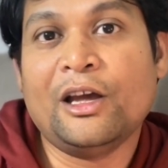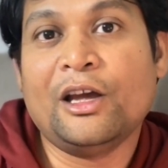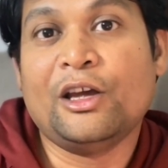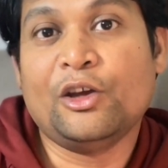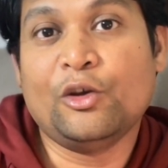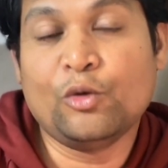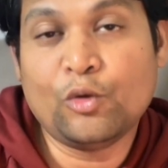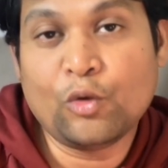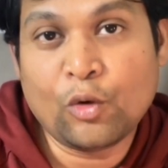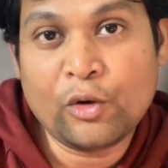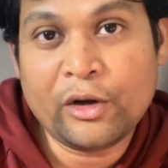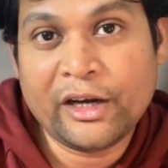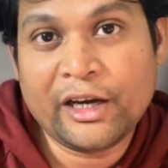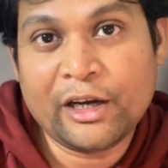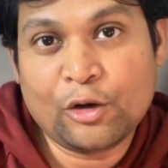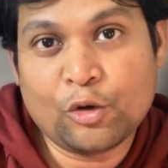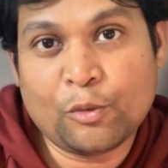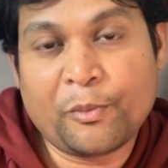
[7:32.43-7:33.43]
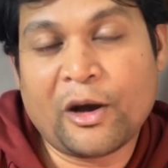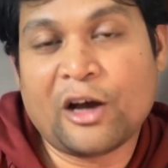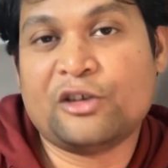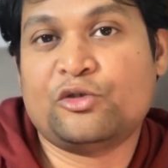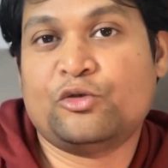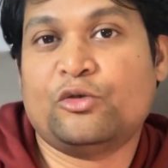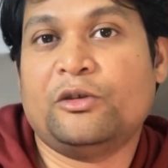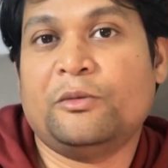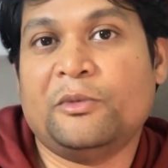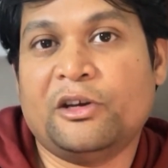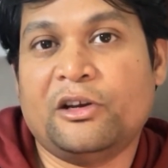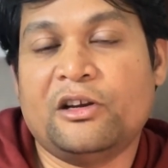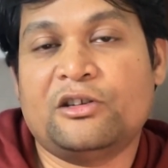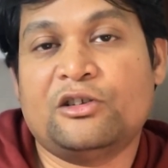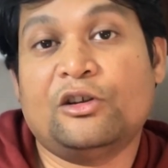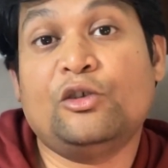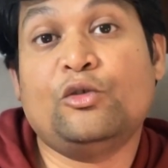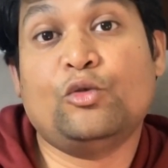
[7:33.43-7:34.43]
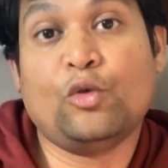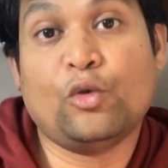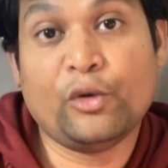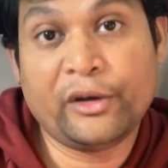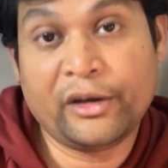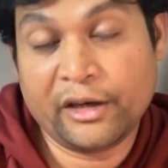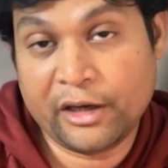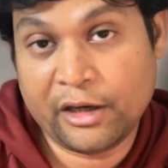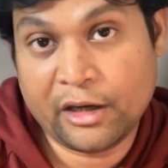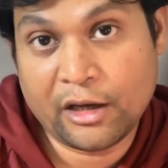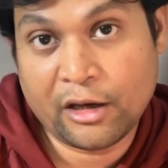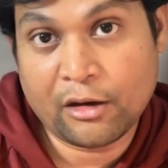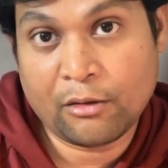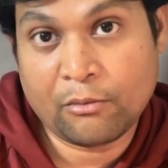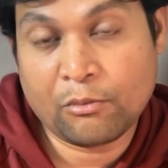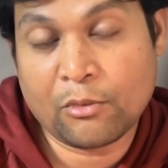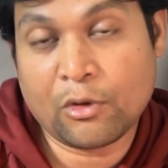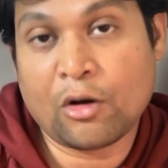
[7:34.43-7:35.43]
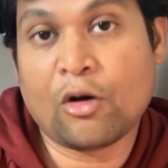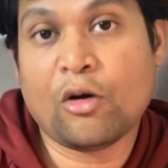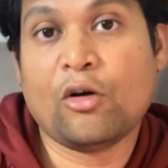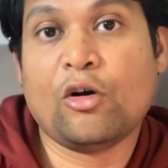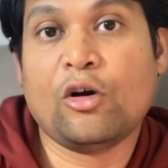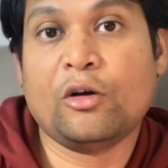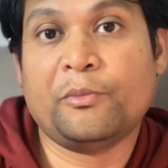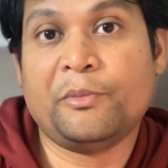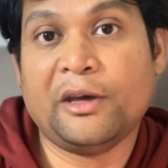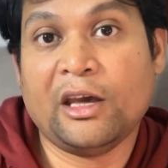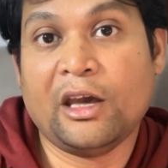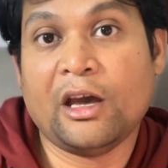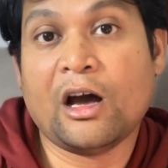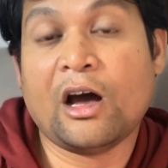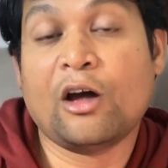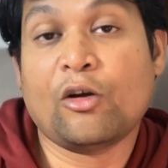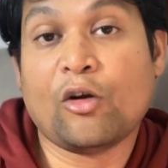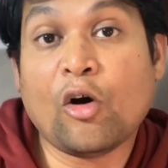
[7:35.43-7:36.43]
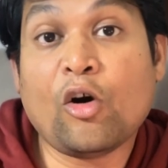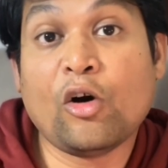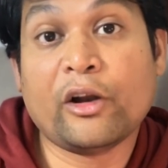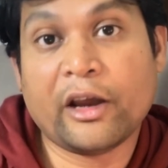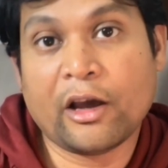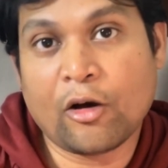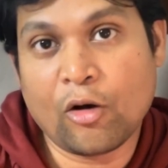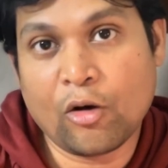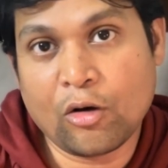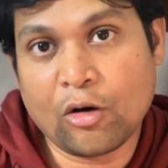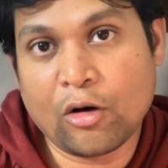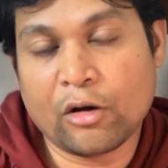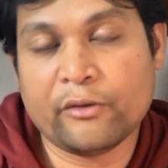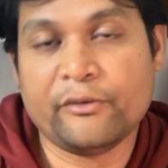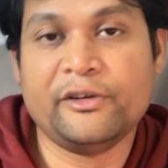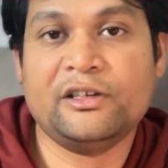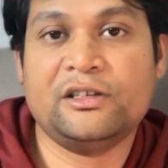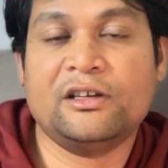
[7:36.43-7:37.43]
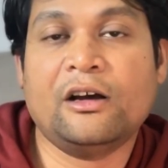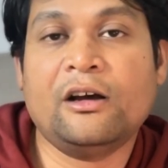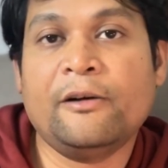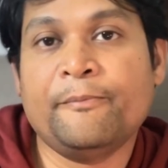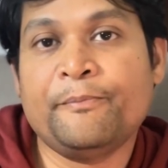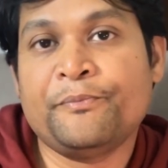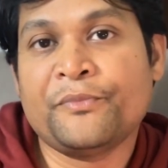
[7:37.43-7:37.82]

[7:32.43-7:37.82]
you don't need to pass through immigration. You don't need a Hong Kong PAR or a Hong Kong visa.